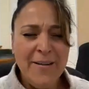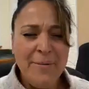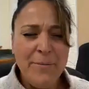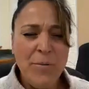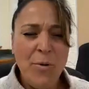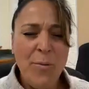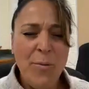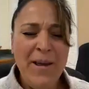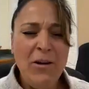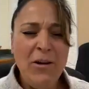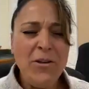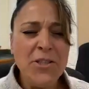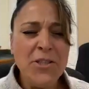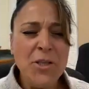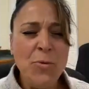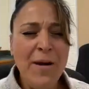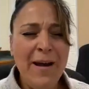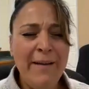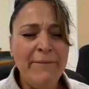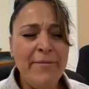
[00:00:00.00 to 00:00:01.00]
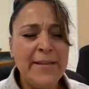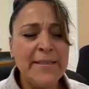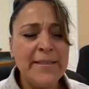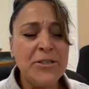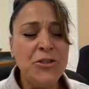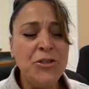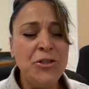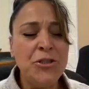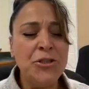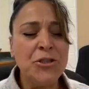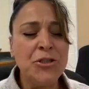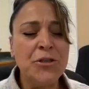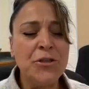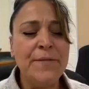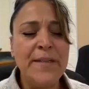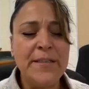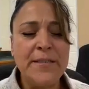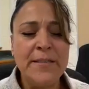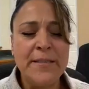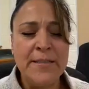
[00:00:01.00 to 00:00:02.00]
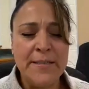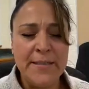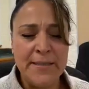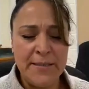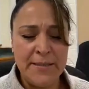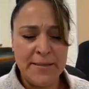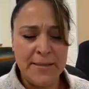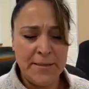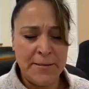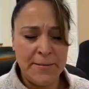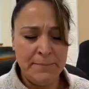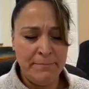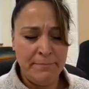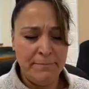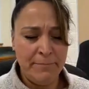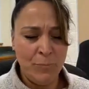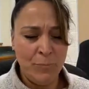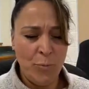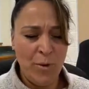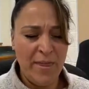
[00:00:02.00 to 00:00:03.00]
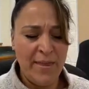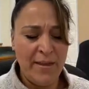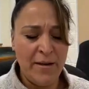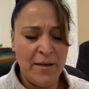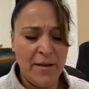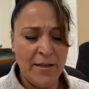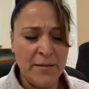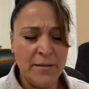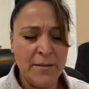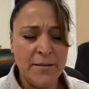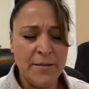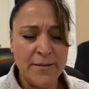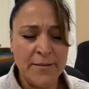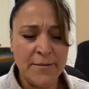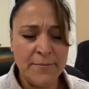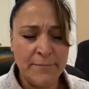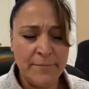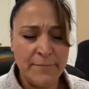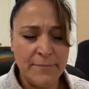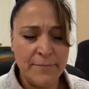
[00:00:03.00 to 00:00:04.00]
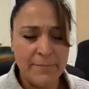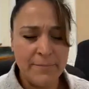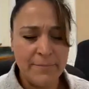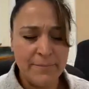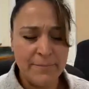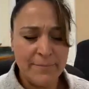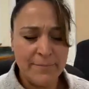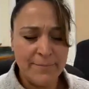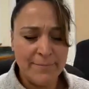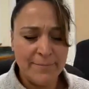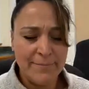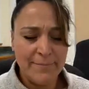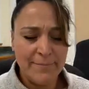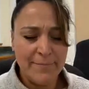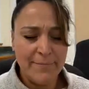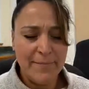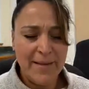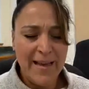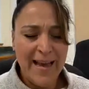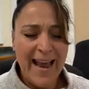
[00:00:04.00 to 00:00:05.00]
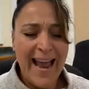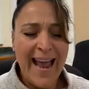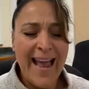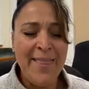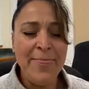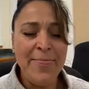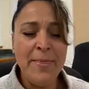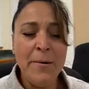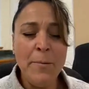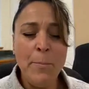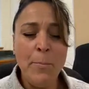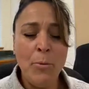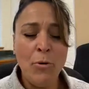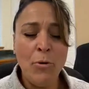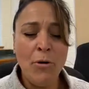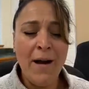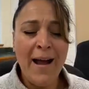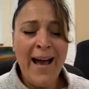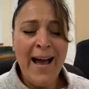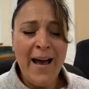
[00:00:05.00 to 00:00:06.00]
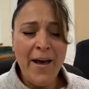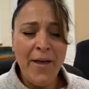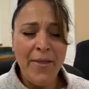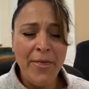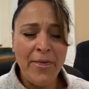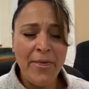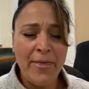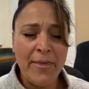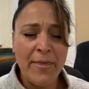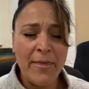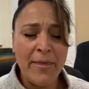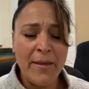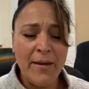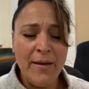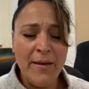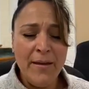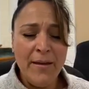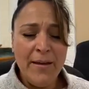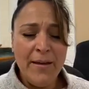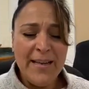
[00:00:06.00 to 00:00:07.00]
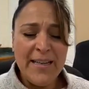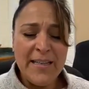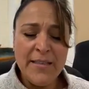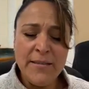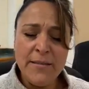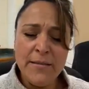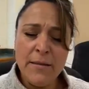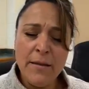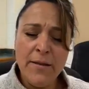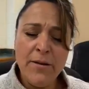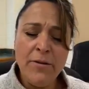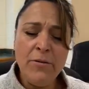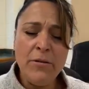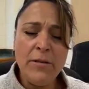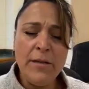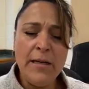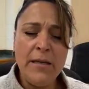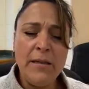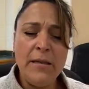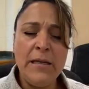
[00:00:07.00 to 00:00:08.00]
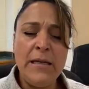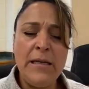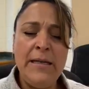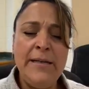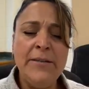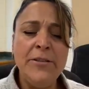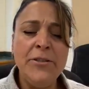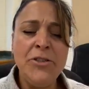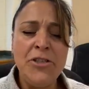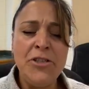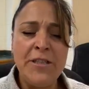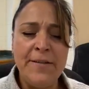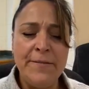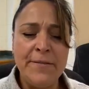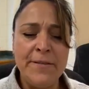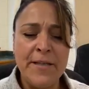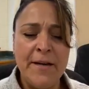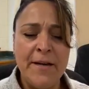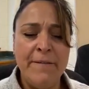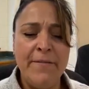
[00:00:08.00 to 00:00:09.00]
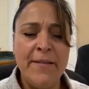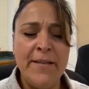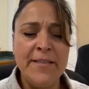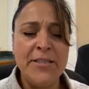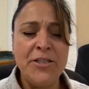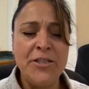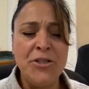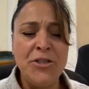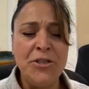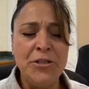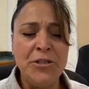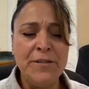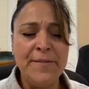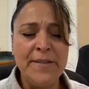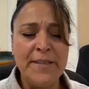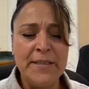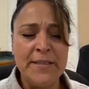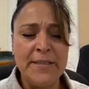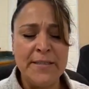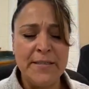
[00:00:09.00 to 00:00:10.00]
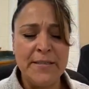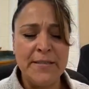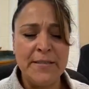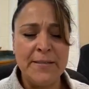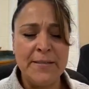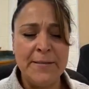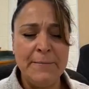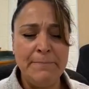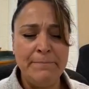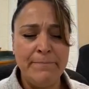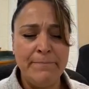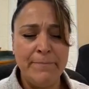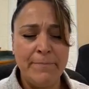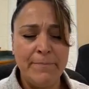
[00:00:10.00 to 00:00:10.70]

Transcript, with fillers: We also have this nervous system within us. And the breath is literally the gear shifts of this nervous system.